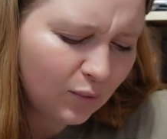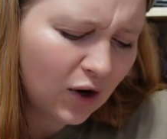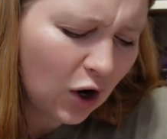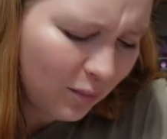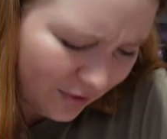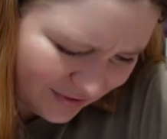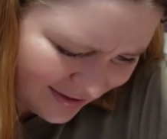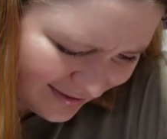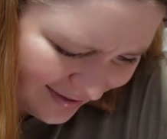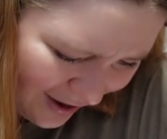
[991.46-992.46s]
we're
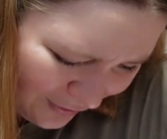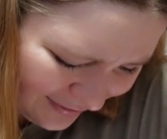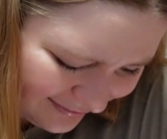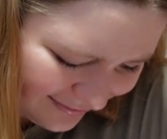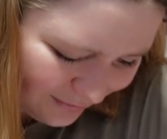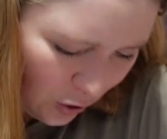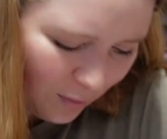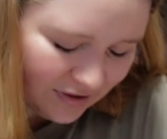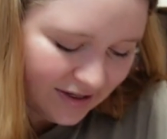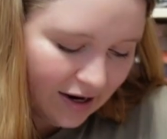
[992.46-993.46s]
almost there we're
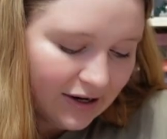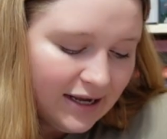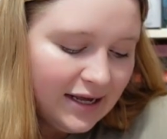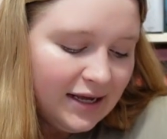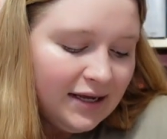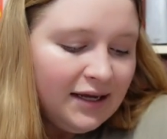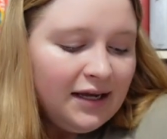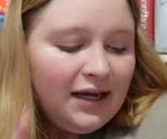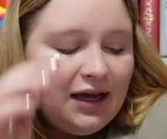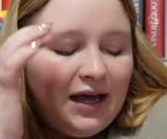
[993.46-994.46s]
almost there
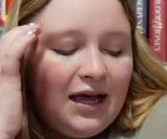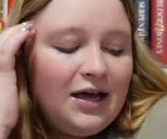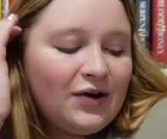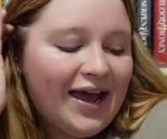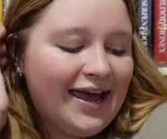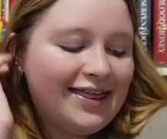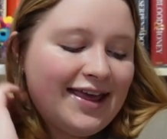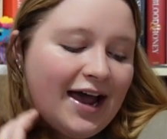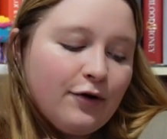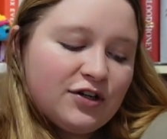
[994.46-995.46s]
Okay,
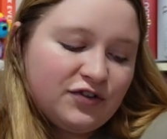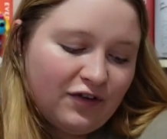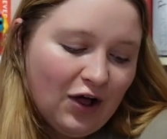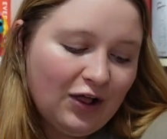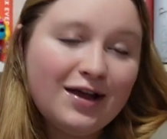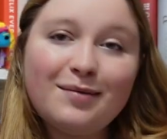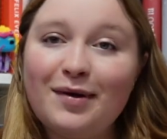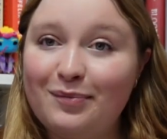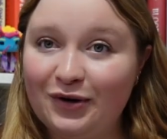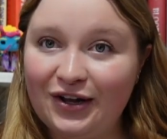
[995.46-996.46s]
The Irish Fall
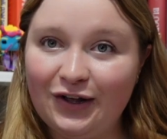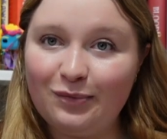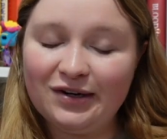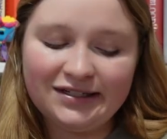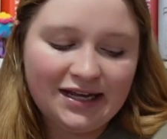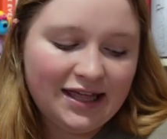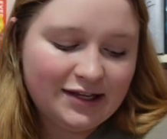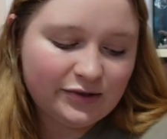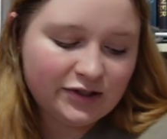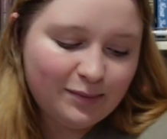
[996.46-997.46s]
by Brooke Gilbert.
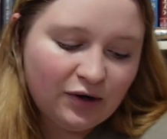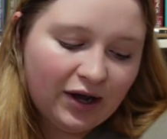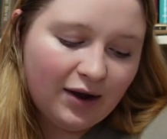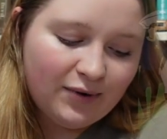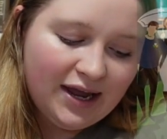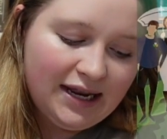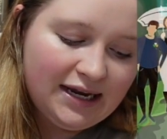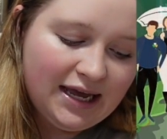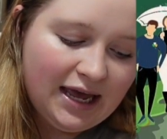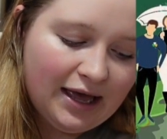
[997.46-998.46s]
This was a book I
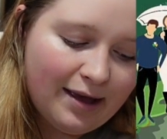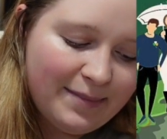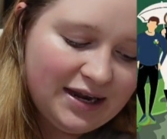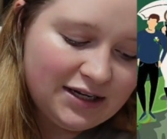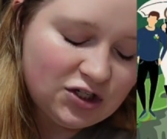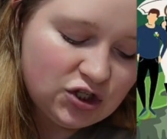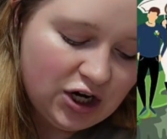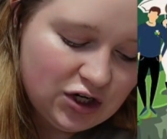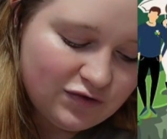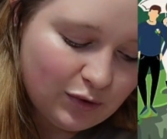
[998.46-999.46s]
read um, in
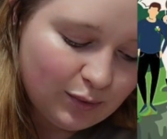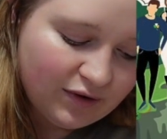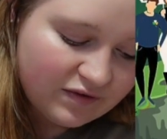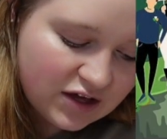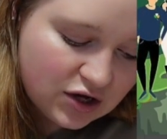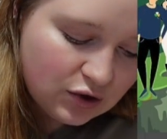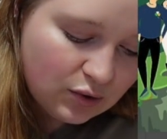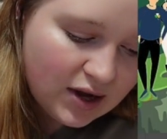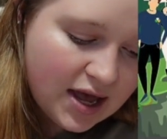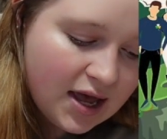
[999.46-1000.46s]
exchange for
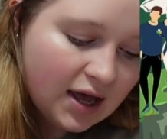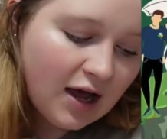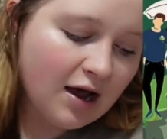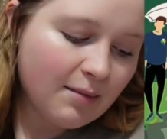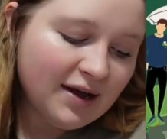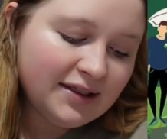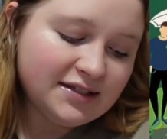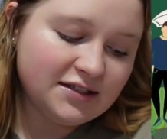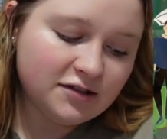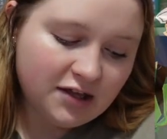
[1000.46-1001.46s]
review. Um, I
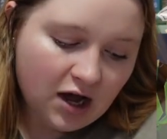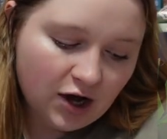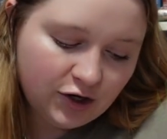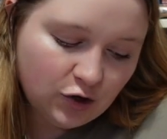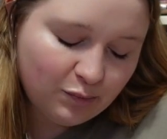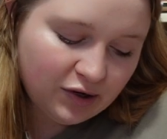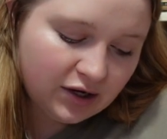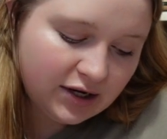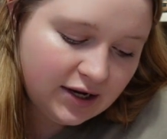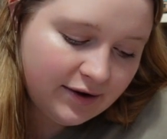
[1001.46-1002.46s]
listened to the
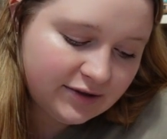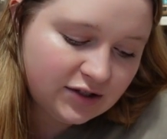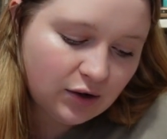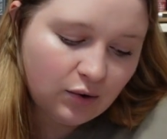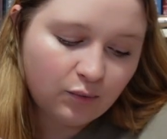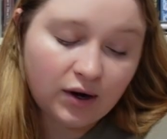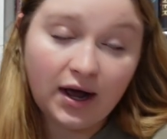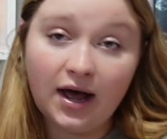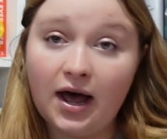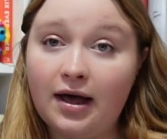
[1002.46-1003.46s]
audiobook. So
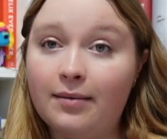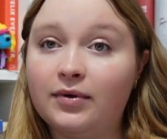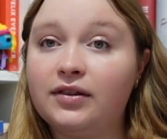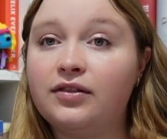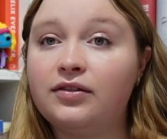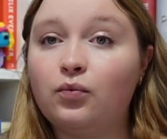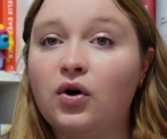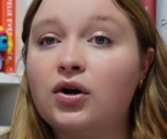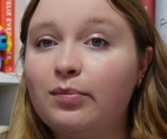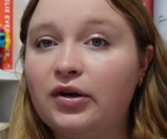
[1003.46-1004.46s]
um,
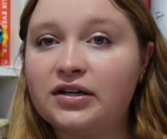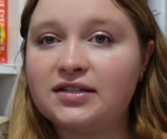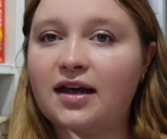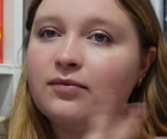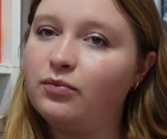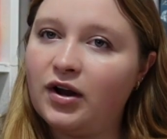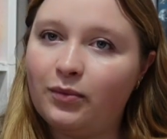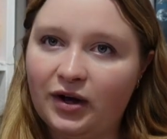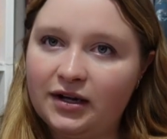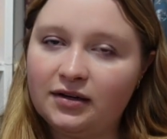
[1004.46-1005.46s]
her books, I
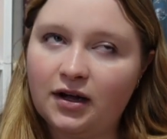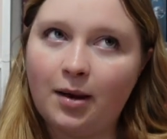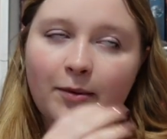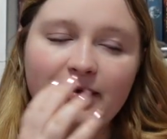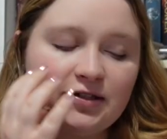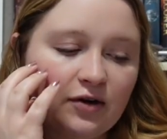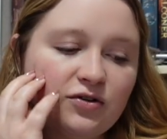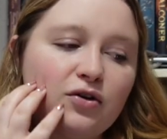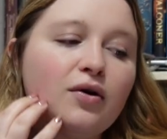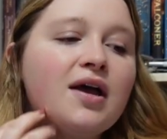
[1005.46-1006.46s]
read one a couple months ago
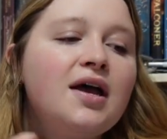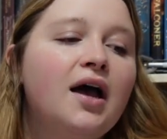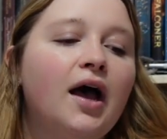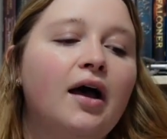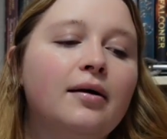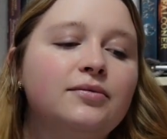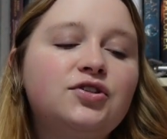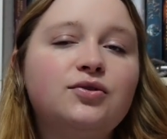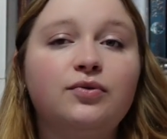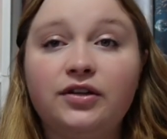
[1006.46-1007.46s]
too, um,
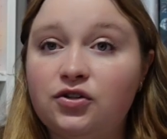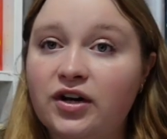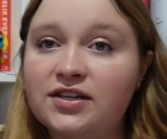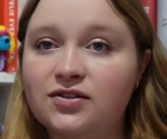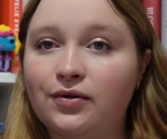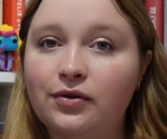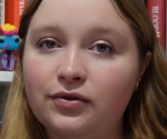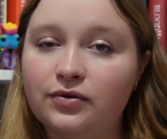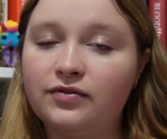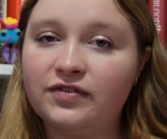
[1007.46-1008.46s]
she really tries to
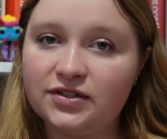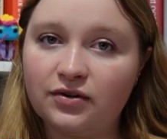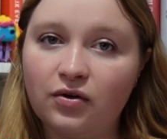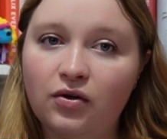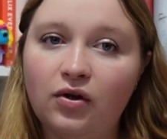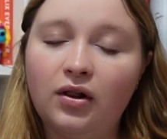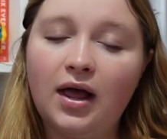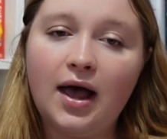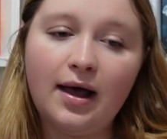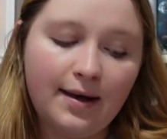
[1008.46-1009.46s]
include
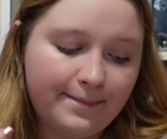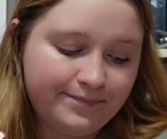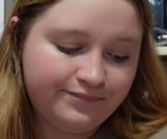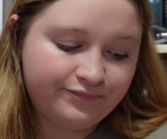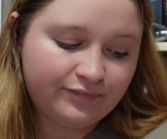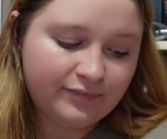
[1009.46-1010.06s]
physical um,